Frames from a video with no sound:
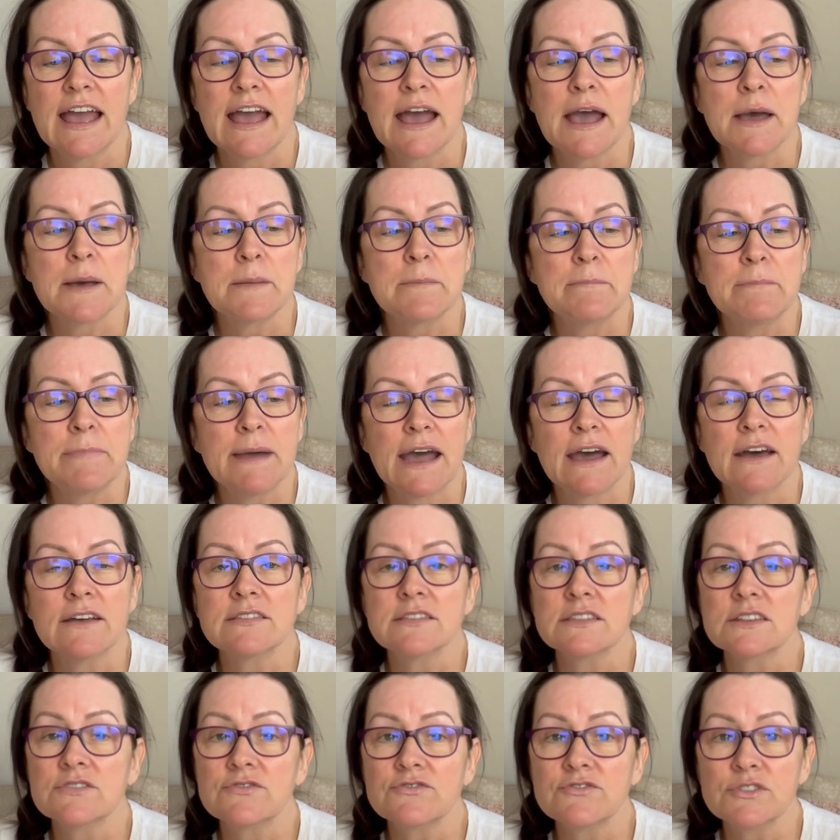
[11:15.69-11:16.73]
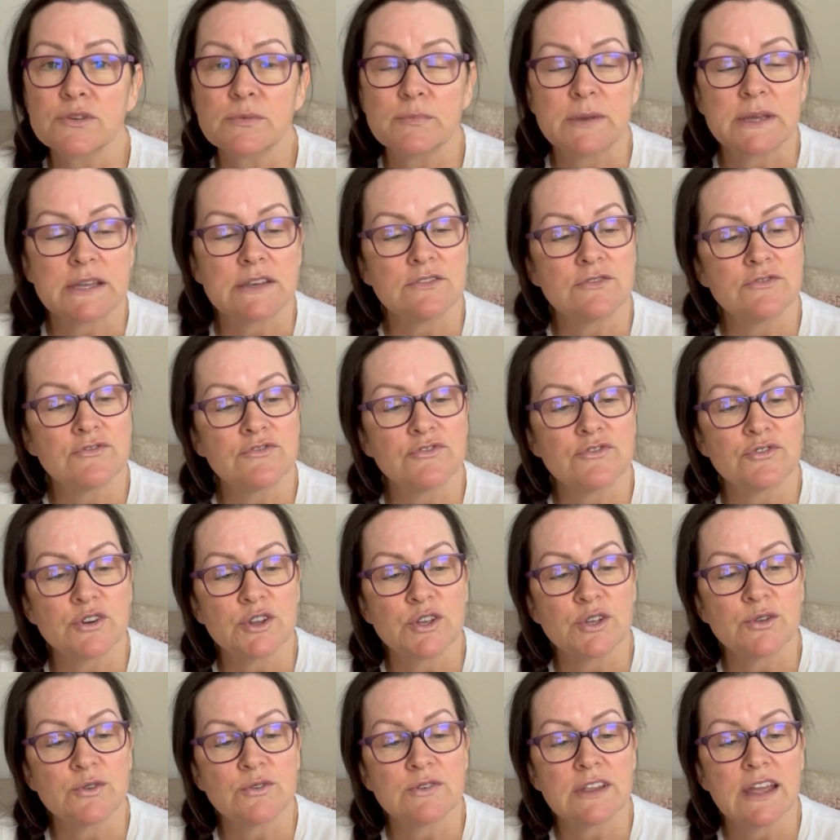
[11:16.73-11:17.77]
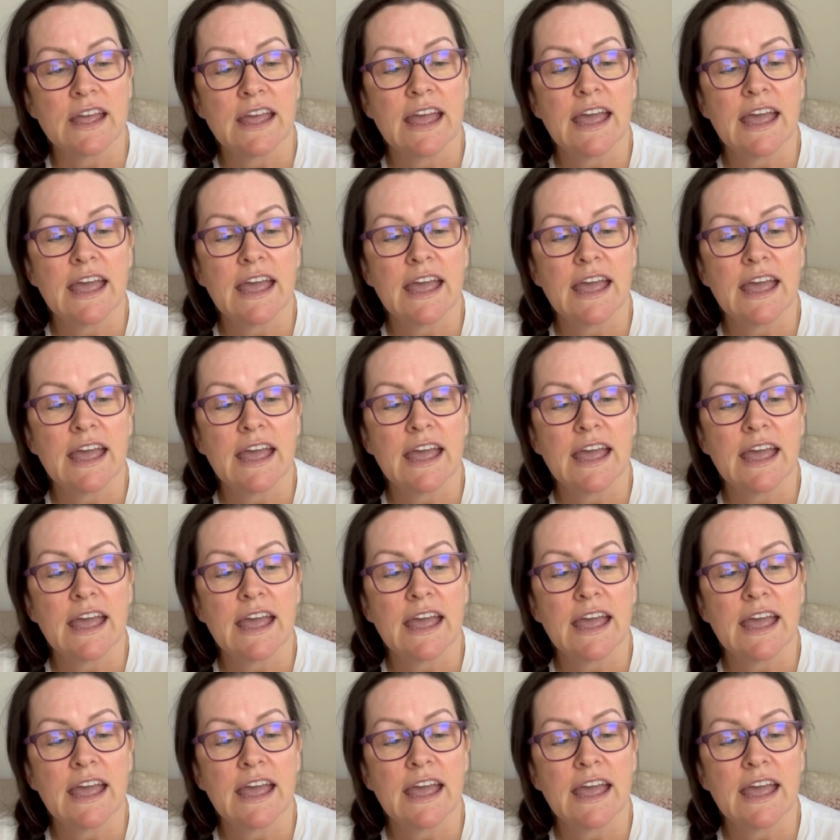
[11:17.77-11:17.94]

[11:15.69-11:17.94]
about the forbidden fruit